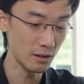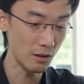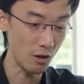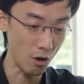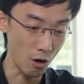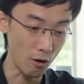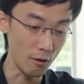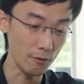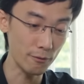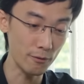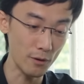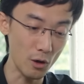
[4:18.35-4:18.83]

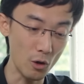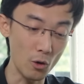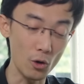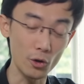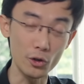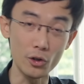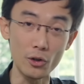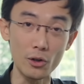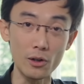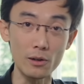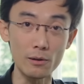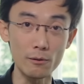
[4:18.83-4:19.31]
of all
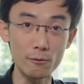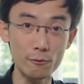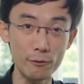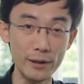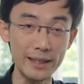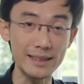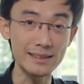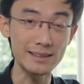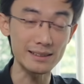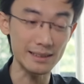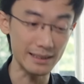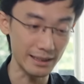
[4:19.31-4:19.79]
your
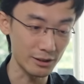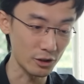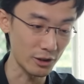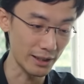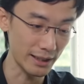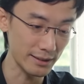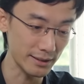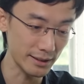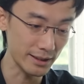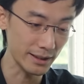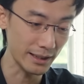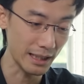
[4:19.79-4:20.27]
things in your
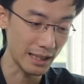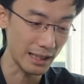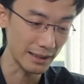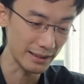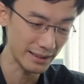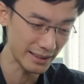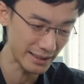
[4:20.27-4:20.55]
SD card.